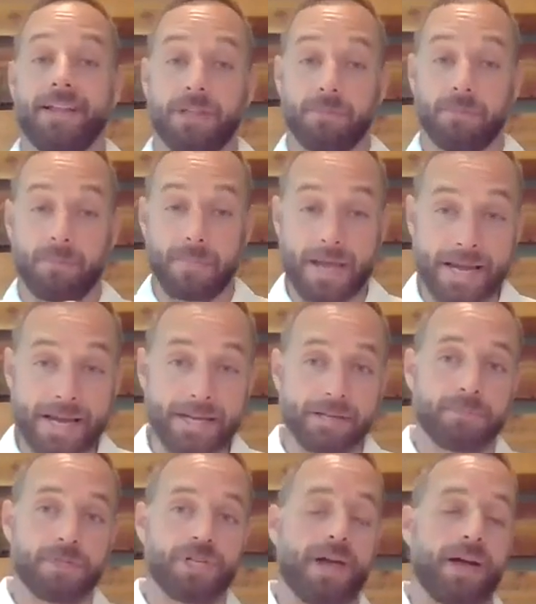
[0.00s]
The main
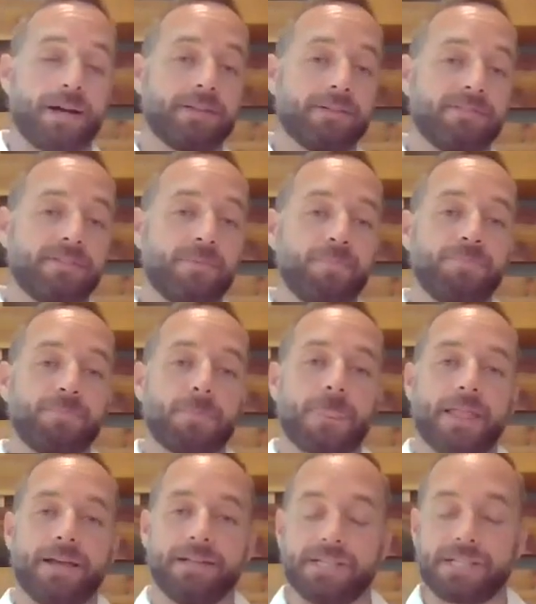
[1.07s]
objective
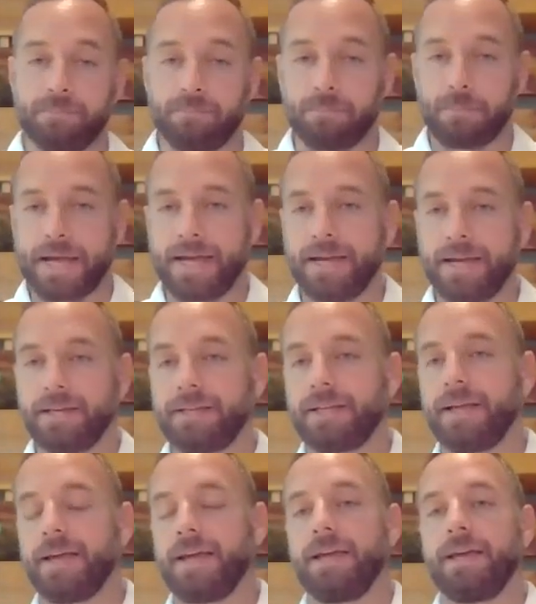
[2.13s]
is to
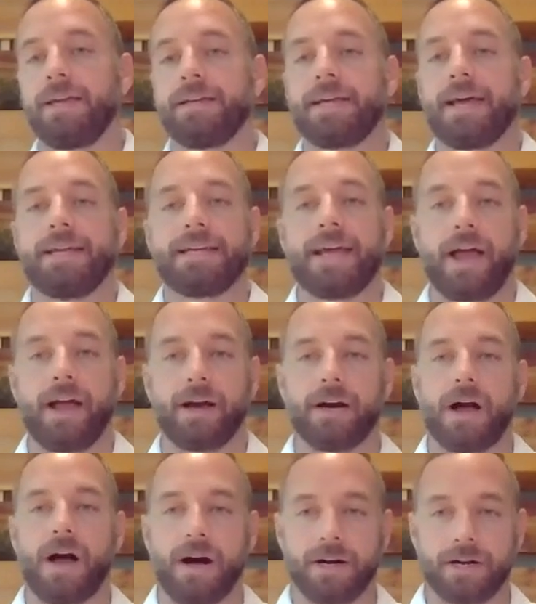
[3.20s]
maintain an air
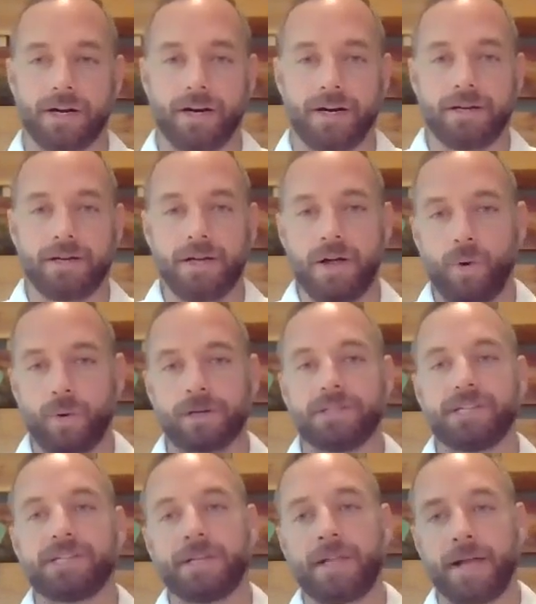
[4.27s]
hunger or a
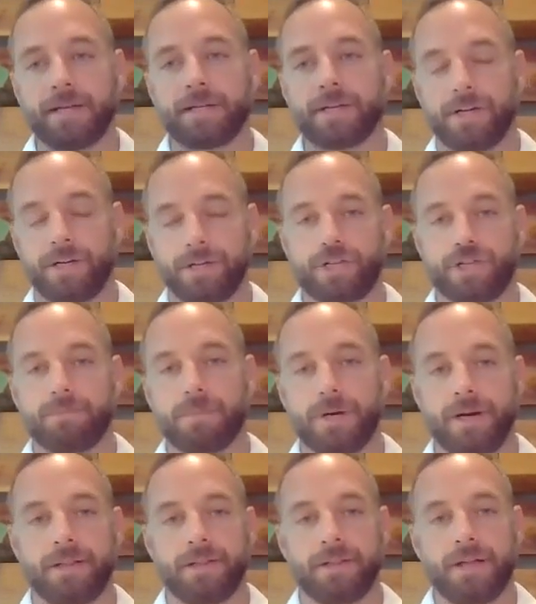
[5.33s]
slight urge to
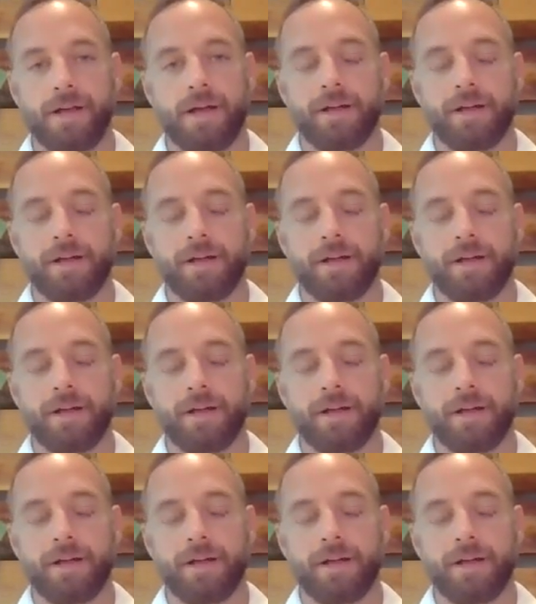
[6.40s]
breathe